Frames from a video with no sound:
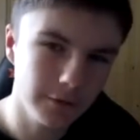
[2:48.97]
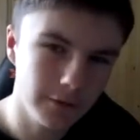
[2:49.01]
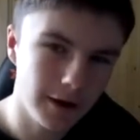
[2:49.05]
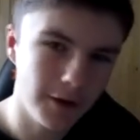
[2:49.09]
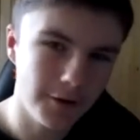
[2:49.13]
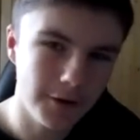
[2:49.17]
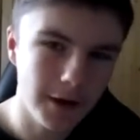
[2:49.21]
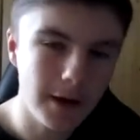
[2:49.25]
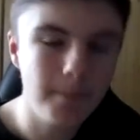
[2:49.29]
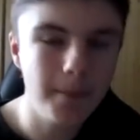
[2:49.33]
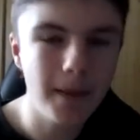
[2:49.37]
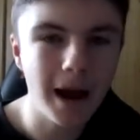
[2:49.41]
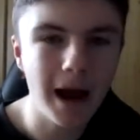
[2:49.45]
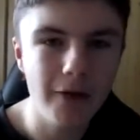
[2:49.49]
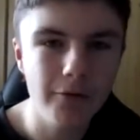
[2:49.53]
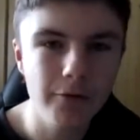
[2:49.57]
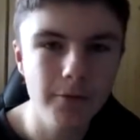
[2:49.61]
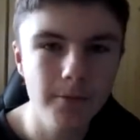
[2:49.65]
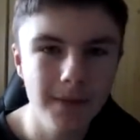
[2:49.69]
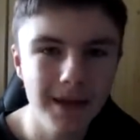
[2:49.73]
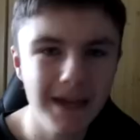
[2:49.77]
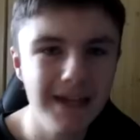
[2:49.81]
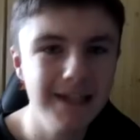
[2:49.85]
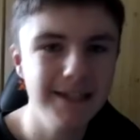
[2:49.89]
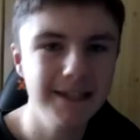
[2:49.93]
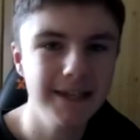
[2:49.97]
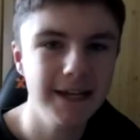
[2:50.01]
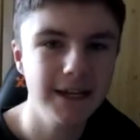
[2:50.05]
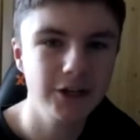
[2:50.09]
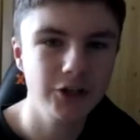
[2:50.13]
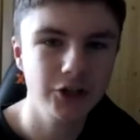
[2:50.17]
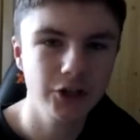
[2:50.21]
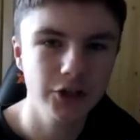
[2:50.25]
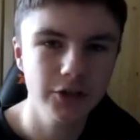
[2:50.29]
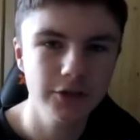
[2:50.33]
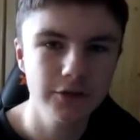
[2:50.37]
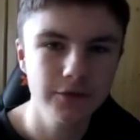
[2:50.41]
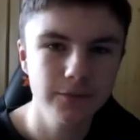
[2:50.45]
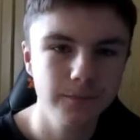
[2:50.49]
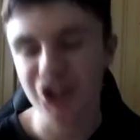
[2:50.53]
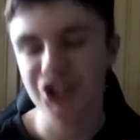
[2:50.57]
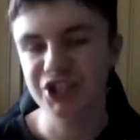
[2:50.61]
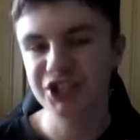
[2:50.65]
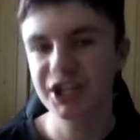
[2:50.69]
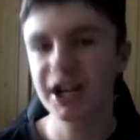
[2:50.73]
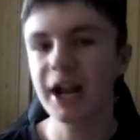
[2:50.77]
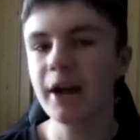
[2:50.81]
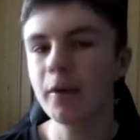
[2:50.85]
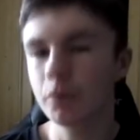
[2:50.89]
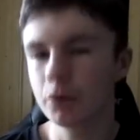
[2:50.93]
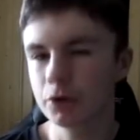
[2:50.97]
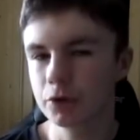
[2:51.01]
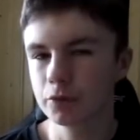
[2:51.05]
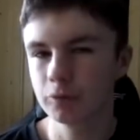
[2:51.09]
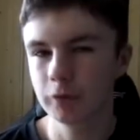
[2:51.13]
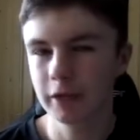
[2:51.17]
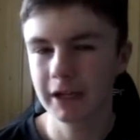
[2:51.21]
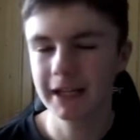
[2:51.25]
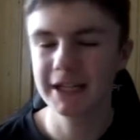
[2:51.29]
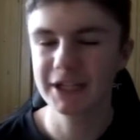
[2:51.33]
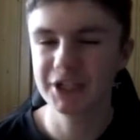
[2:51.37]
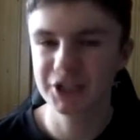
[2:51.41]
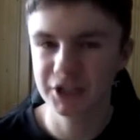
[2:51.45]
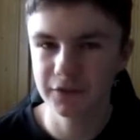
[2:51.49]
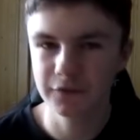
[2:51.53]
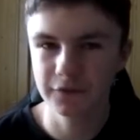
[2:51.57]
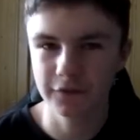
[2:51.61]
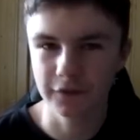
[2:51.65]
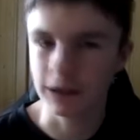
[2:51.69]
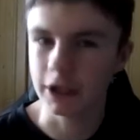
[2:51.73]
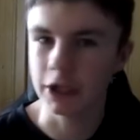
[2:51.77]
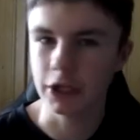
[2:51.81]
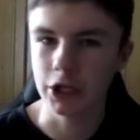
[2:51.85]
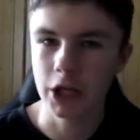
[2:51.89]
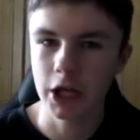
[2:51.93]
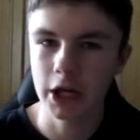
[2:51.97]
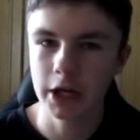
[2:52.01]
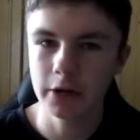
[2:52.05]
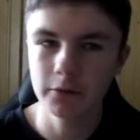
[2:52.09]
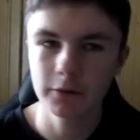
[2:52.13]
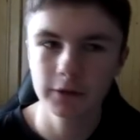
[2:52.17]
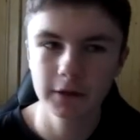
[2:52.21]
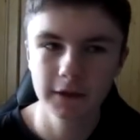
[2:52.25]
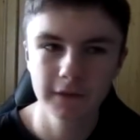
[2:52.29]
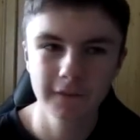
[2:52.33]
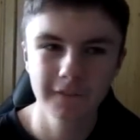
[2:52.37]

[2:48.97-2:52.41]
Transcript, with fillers: around that Byron Bay section, so that wasn't really something new